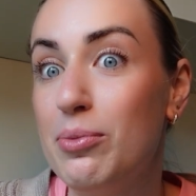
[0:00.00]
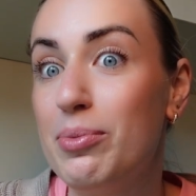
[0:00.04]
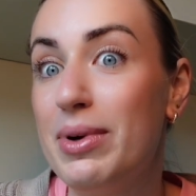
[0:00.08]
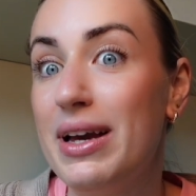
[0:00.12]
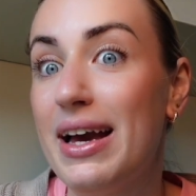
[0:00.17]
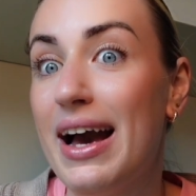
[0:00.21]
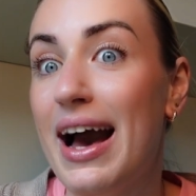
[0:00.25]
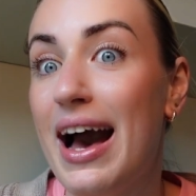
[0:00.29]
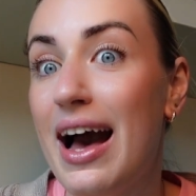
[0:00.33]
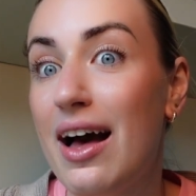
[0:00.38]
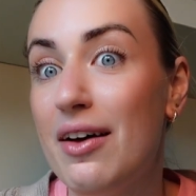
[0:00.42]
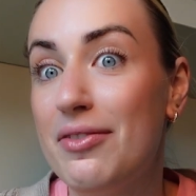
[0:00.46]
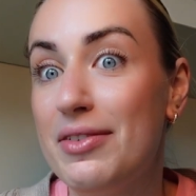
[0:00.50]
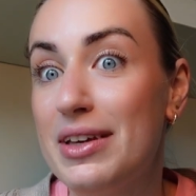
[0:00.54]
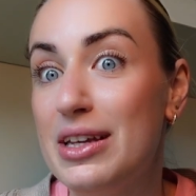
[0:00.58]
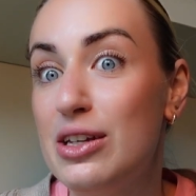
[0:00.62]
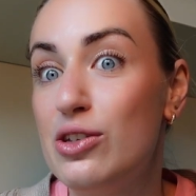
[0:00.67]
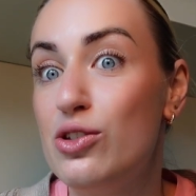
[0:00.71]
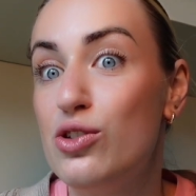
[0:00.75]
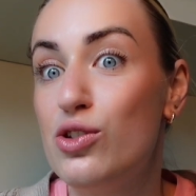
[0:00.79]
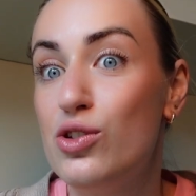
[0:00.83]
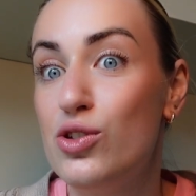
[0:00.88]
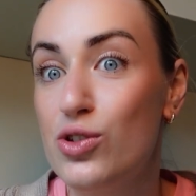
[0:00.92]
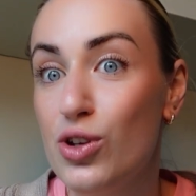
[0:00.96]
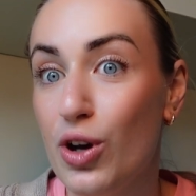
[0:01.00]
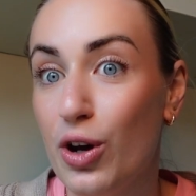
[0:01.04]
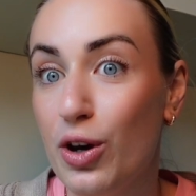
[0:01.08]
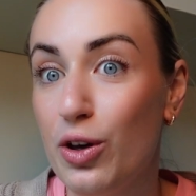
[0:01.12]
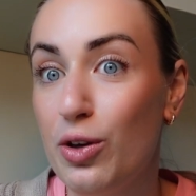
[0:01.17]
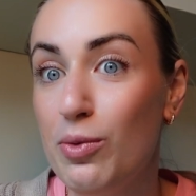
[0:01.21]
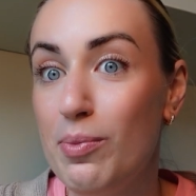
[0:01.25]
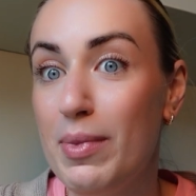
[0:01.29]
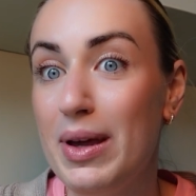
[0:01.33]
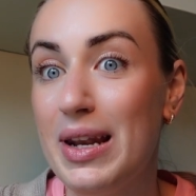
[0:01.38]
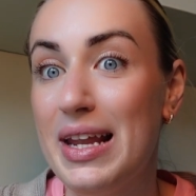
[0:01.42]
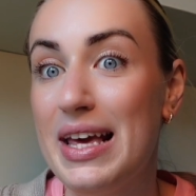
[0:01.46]
We are having so
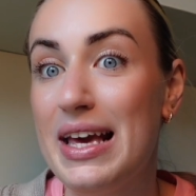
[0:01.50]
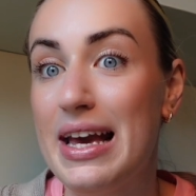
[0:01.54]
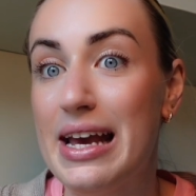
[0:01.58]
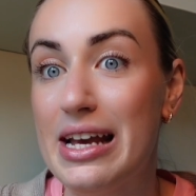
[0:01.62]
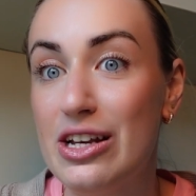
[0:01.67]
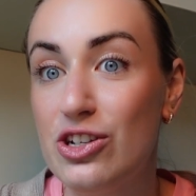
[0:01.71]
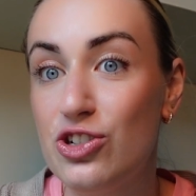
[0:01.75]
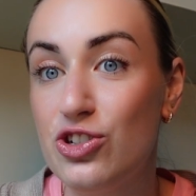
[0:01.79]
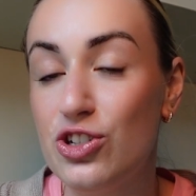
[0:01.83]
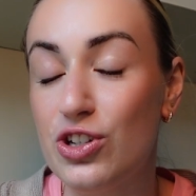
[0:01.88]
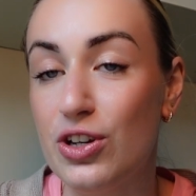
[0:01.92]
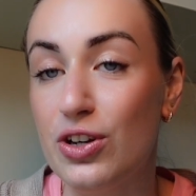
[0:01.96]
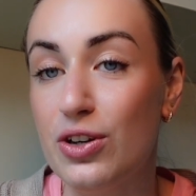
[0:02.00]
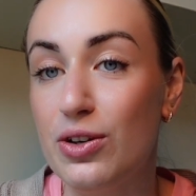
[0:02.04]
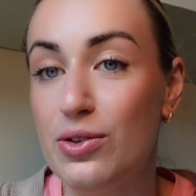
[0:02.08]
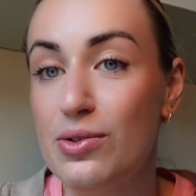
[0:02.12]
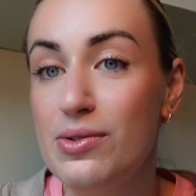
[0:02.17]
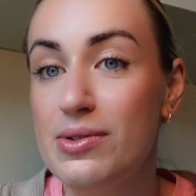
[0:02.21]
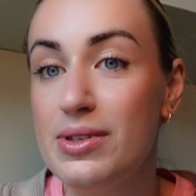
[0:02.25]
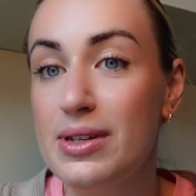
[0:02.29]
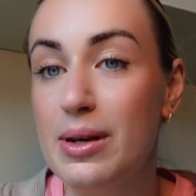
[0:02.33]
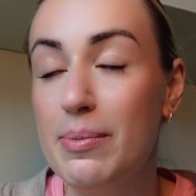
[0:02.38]
many issues.